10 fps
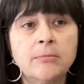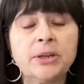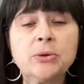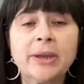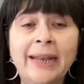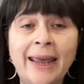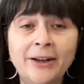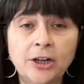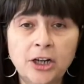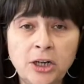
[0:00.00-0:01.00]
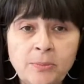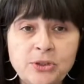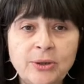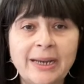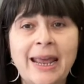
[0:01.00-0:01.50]
But you can add
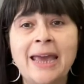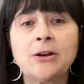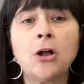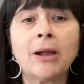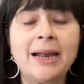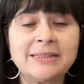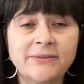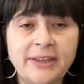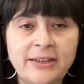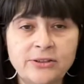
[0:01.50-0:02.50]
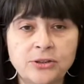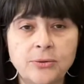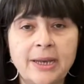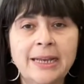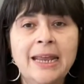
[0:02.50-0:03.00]
herbs, you can add all kinds of things
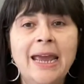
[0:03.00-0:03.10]
to it.